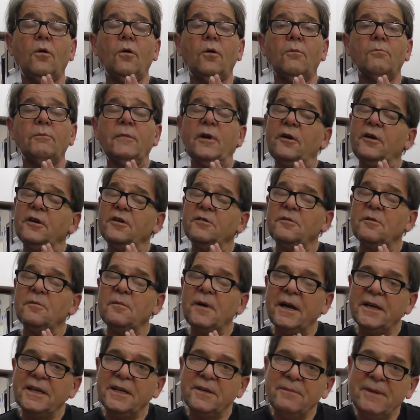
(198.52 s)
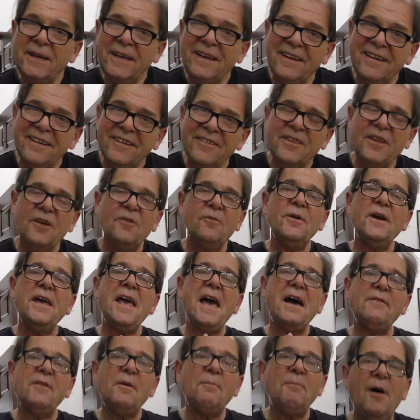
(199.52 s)
Mary's reminding me that we
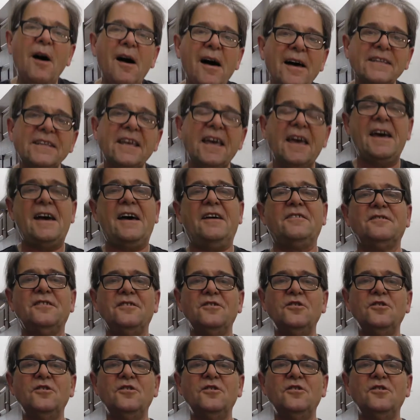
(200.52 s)
have a podcast,